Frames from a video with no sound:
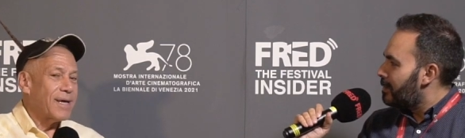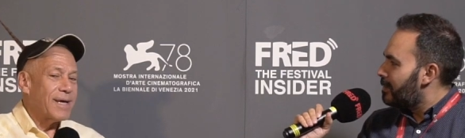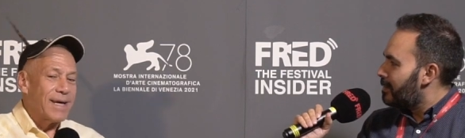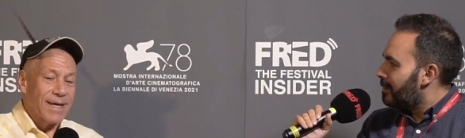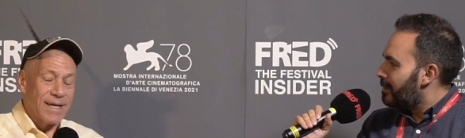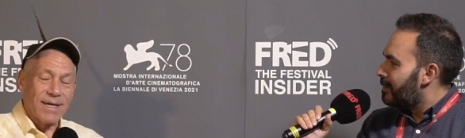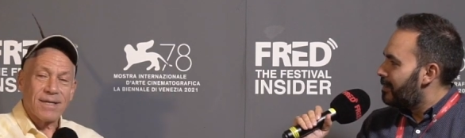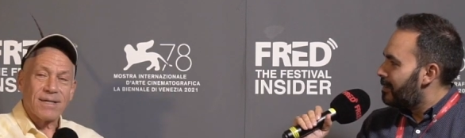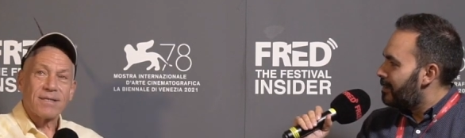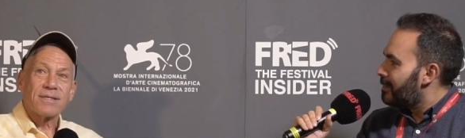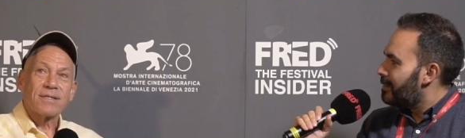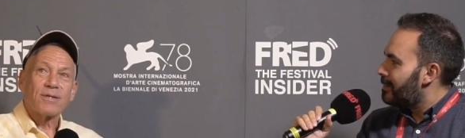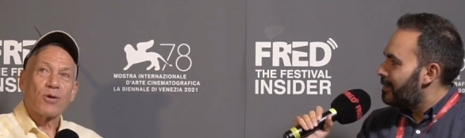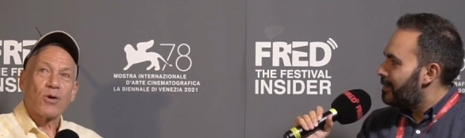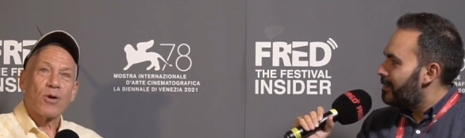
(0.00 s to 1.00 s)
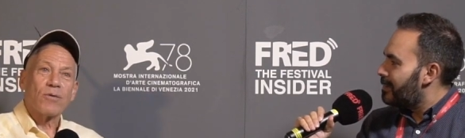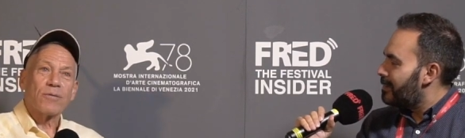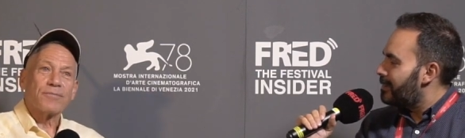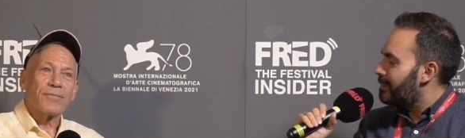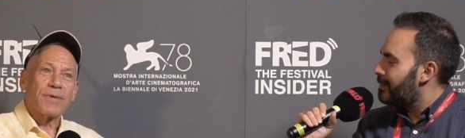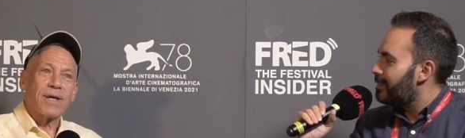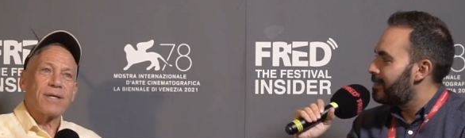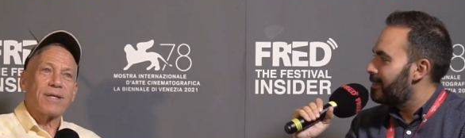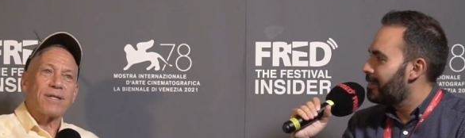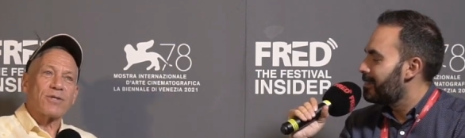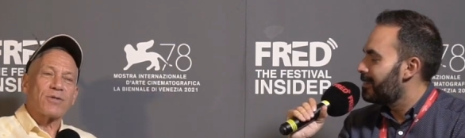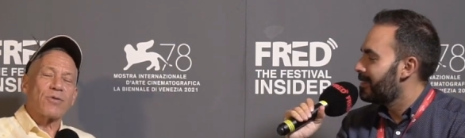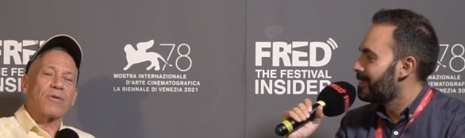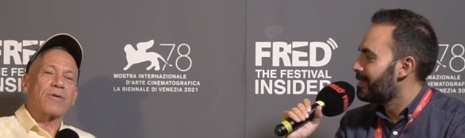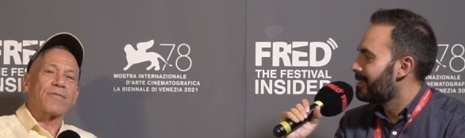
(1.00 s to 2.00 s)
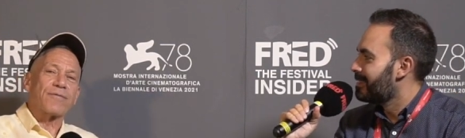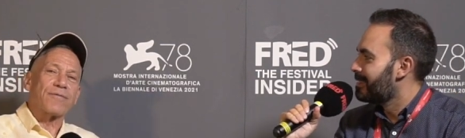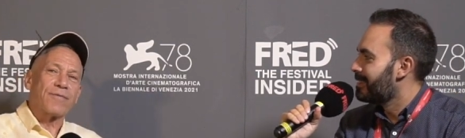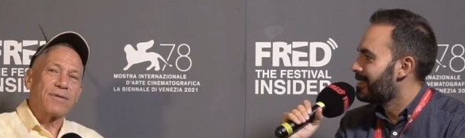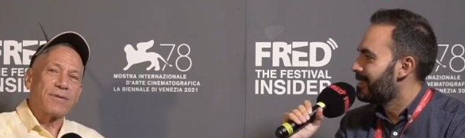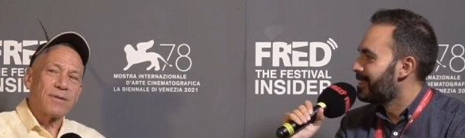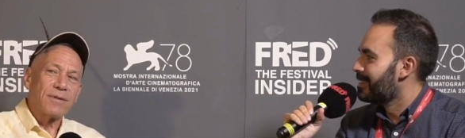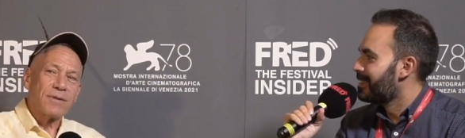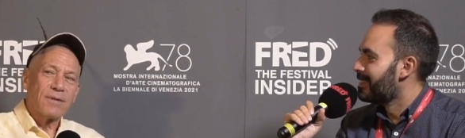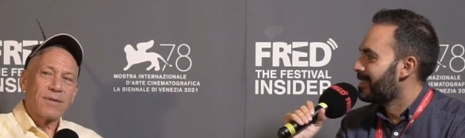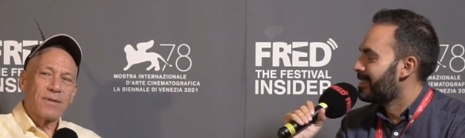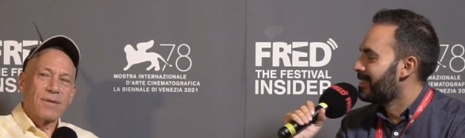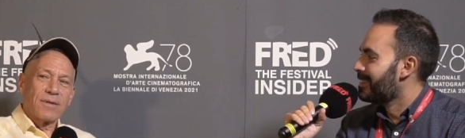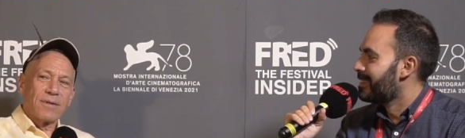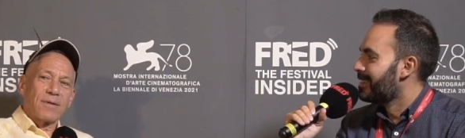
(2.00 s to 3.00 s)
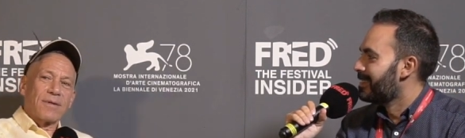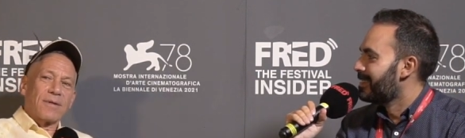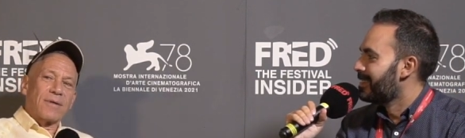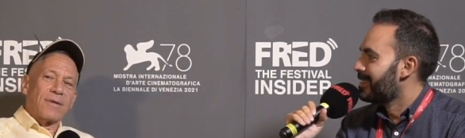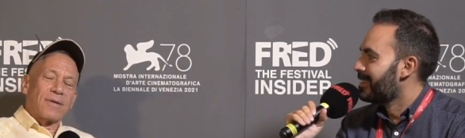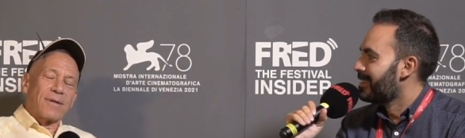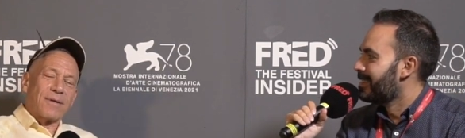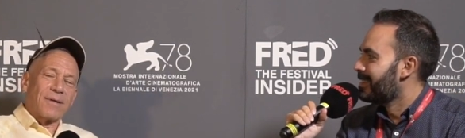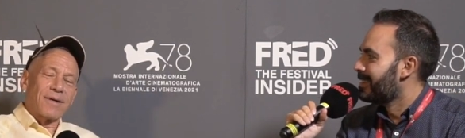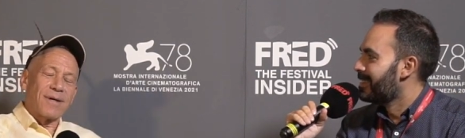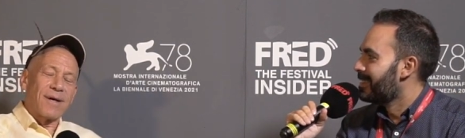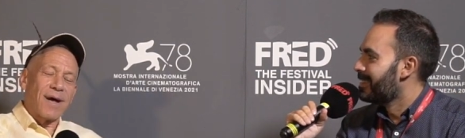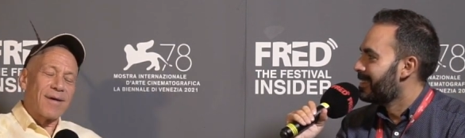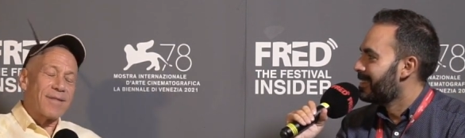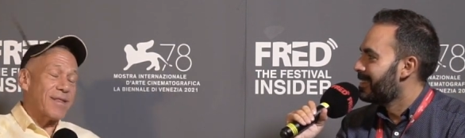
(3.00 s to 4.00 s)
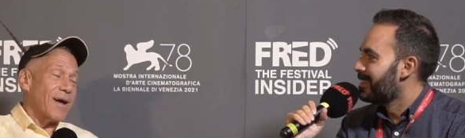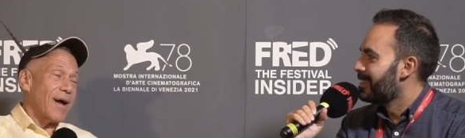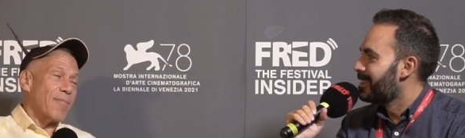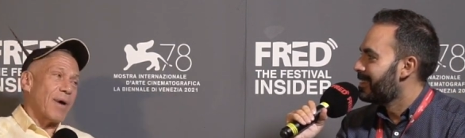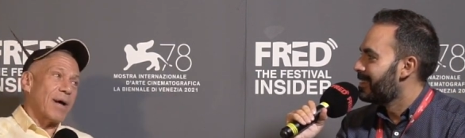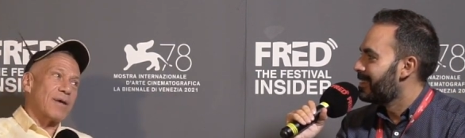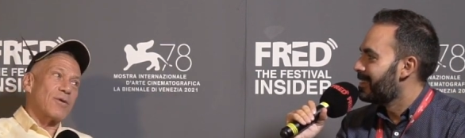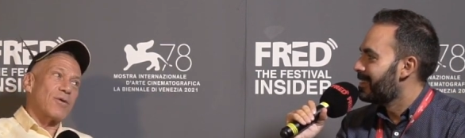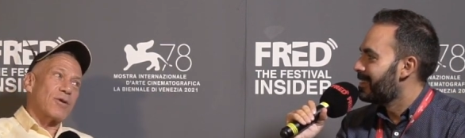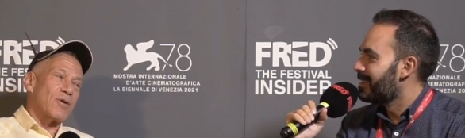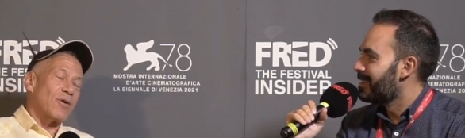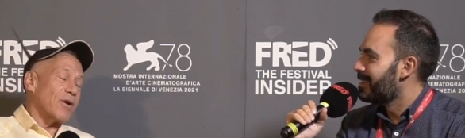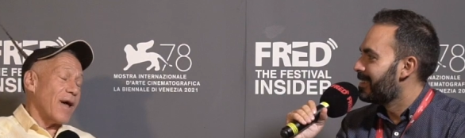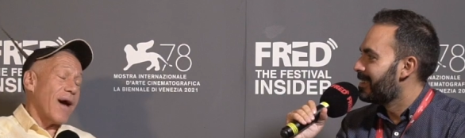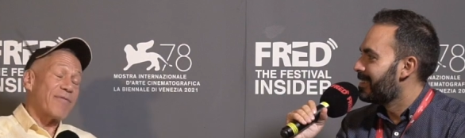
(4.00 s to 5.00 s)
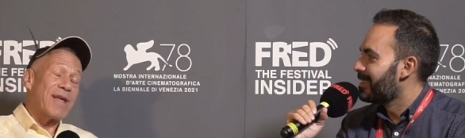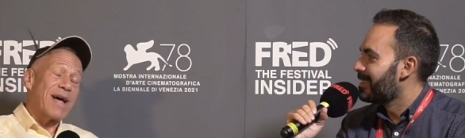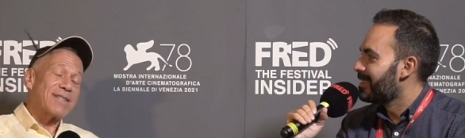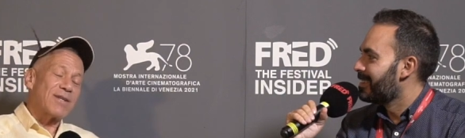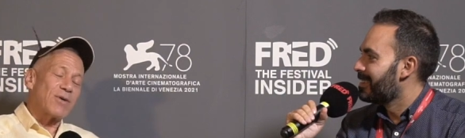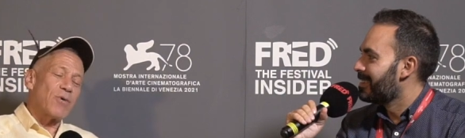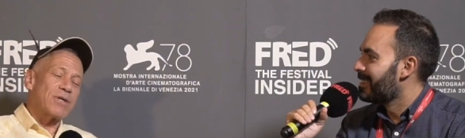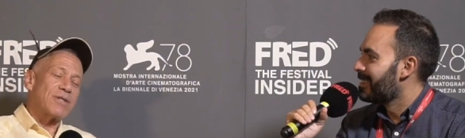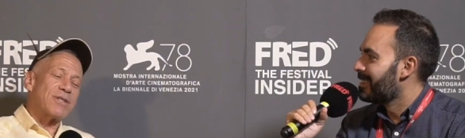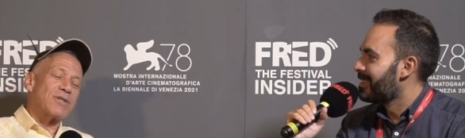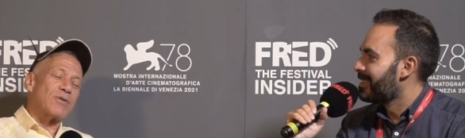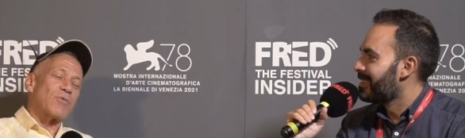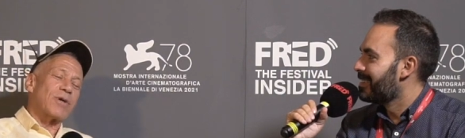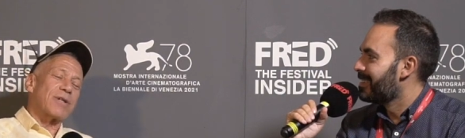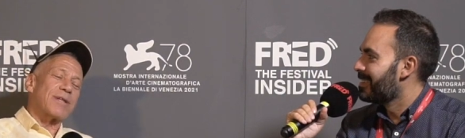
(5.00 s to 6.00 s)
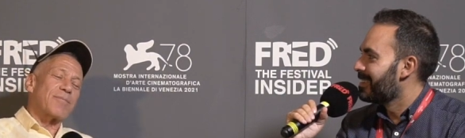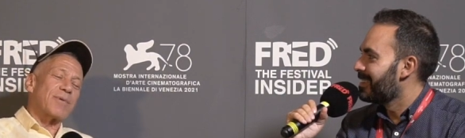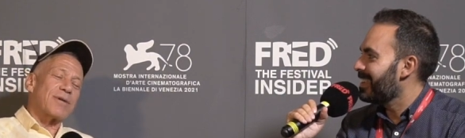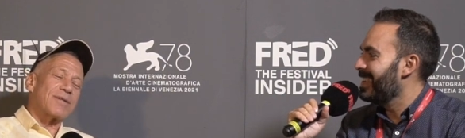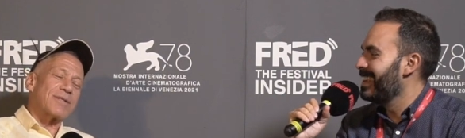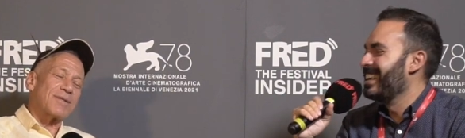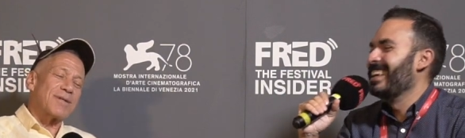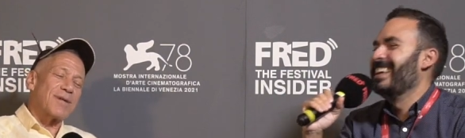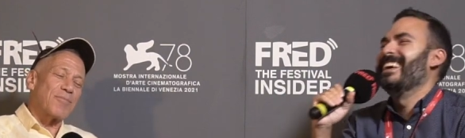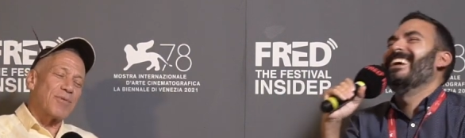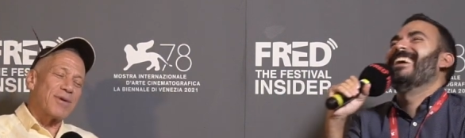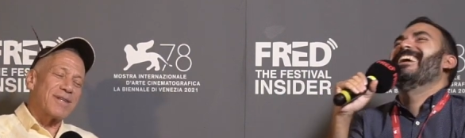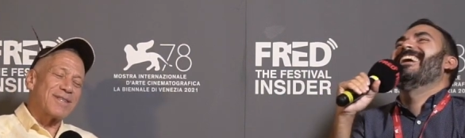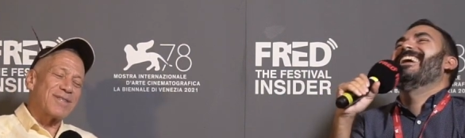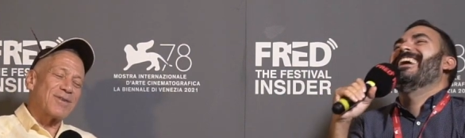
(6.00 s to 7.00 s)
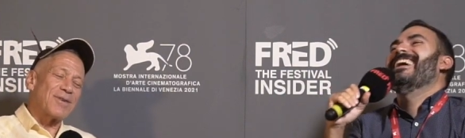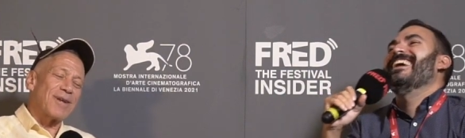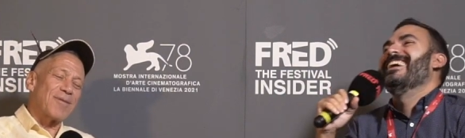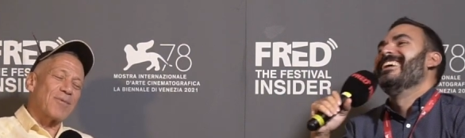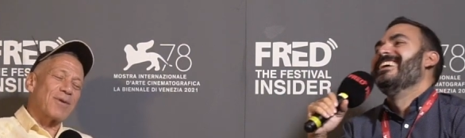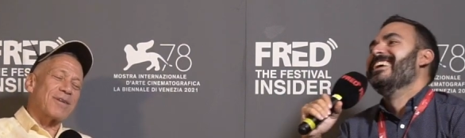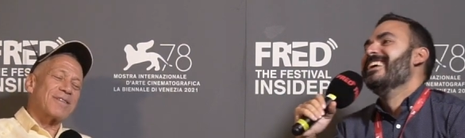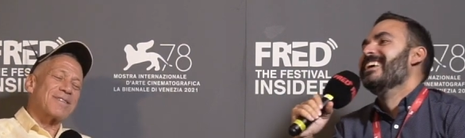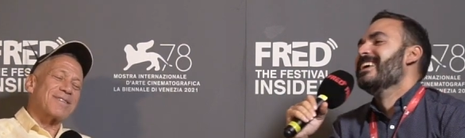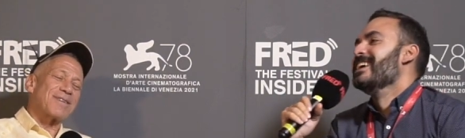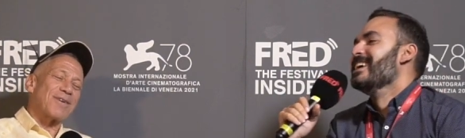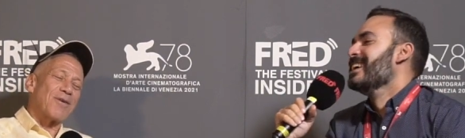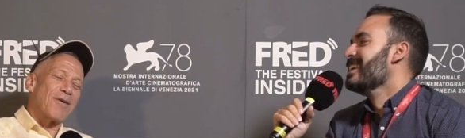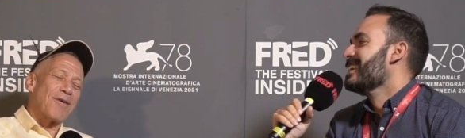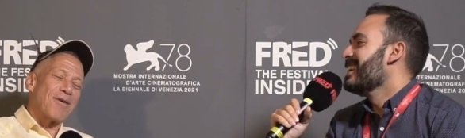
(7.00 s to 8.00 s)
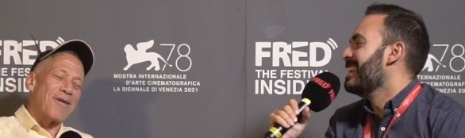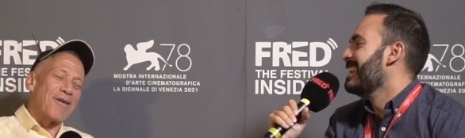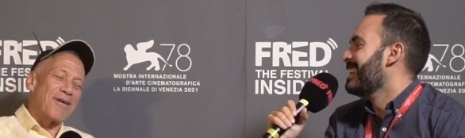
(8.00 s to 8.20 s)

Speaker 1: It is. You know, it, it's sort of I, th- I might, you know, you have to ask the questions quickly because you know, pretty soon I'm going to start.